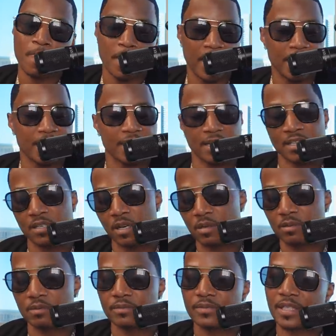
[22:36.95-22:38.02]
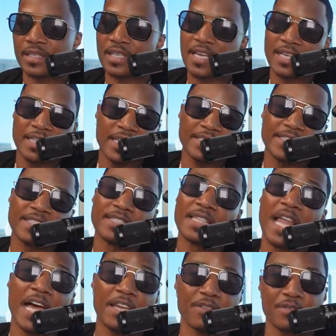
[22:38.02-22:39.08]
And, you know, and, and that's just
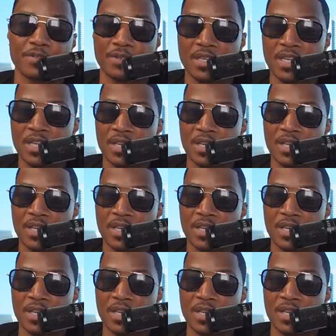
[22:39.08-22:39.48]
life.